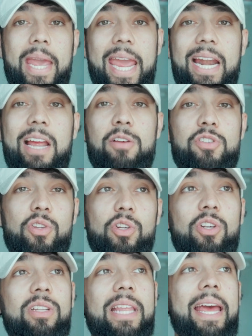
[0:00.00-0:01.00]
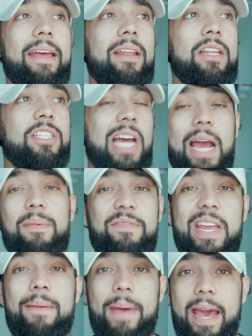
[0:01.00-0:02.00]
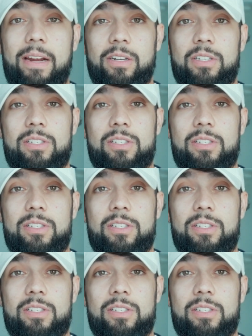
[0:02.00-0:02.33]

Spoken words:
And I also learned that time of day matters.